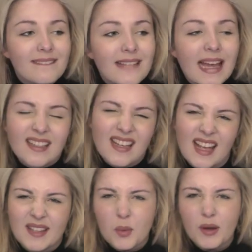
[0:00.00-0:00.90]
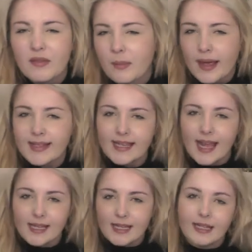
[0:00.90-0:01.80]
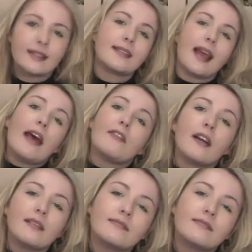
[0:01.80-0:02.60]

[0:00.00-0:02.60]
and it has one of the best endings ever.